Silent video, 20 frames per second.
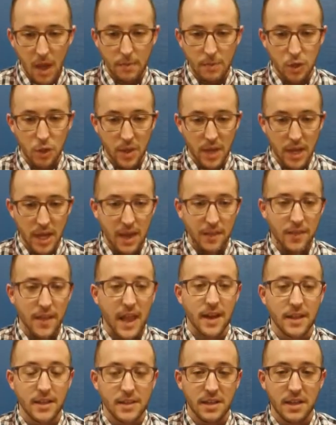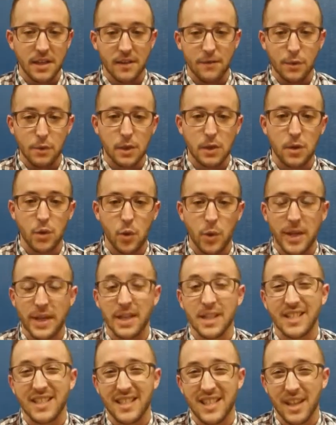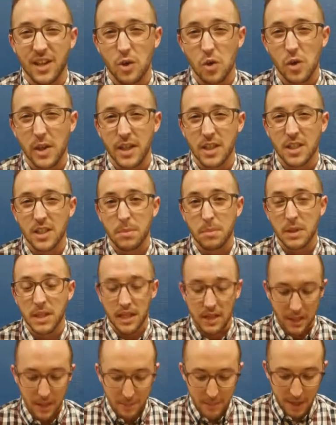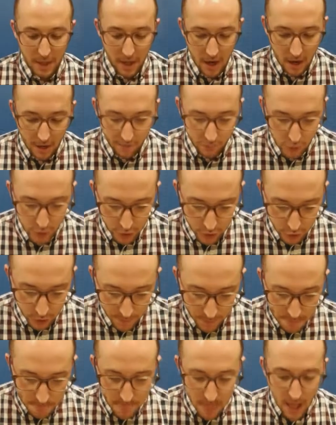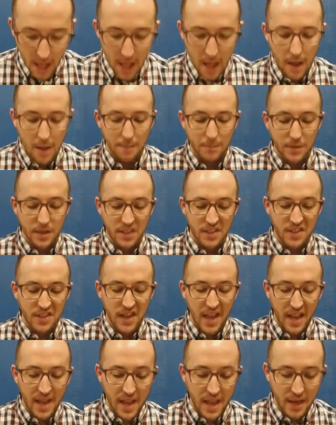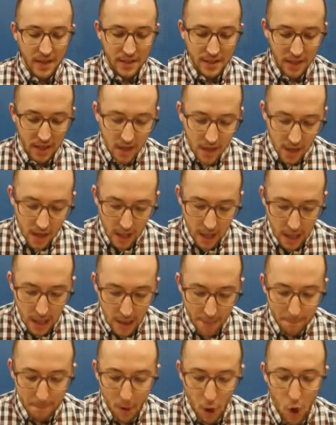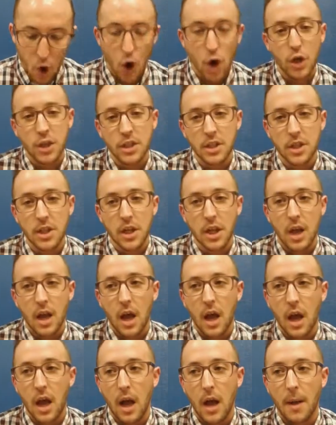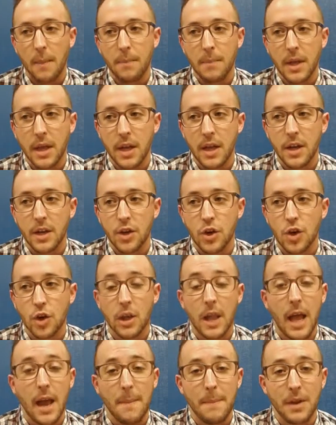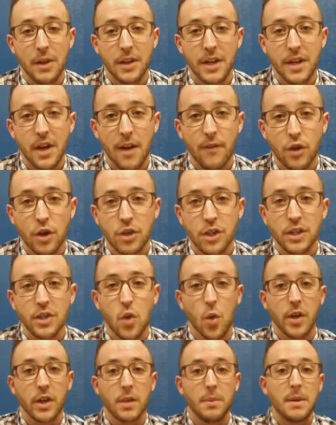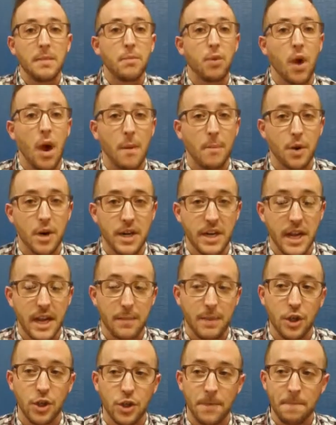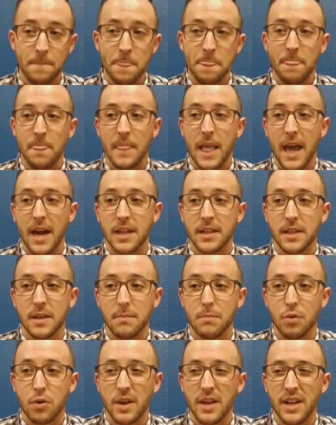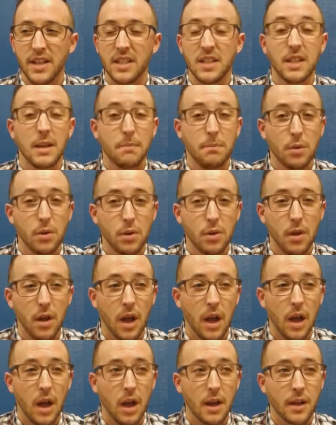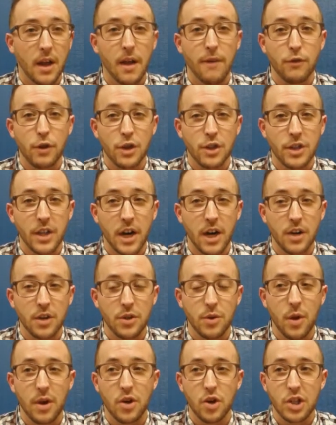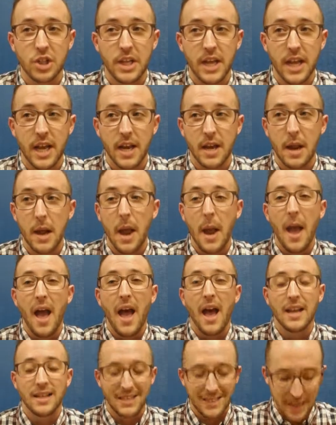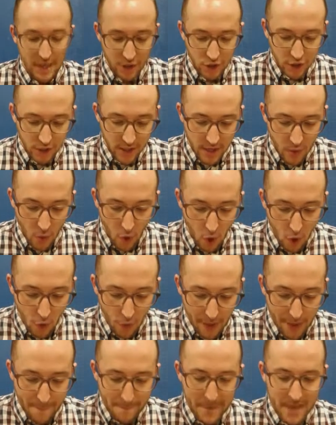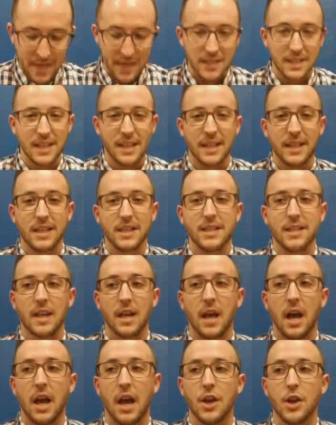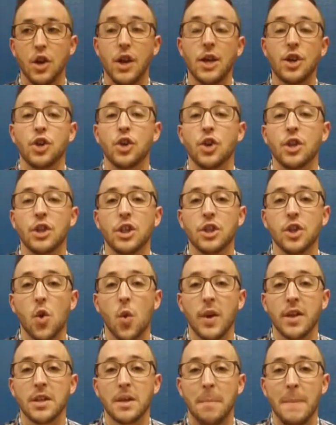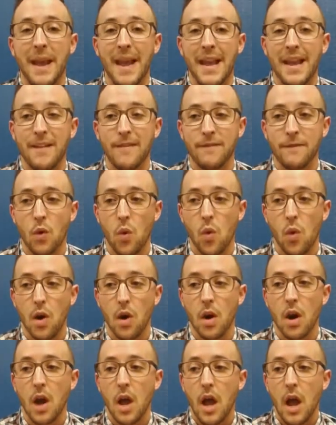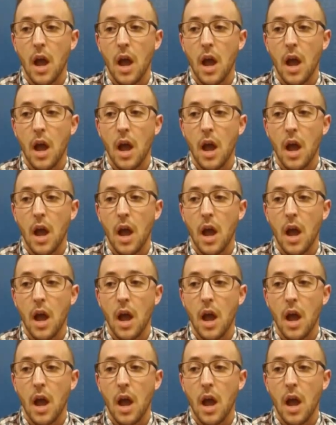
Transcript: So again, that is the difference between single and split limit coverage. The second part in your liability coverage is going to be property damage. That is a pretty simple coverage there to understand. Essentially, all that means is your insurance is going to pay for